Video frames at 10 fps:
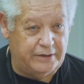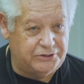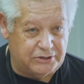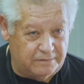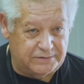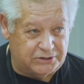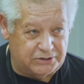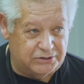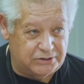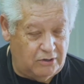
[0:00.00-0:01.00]

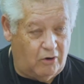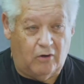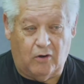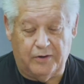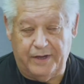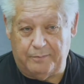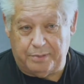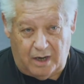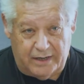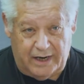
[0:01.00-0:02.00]
services or their
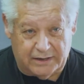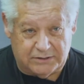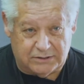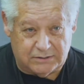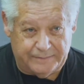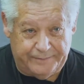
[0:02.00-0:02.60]
products.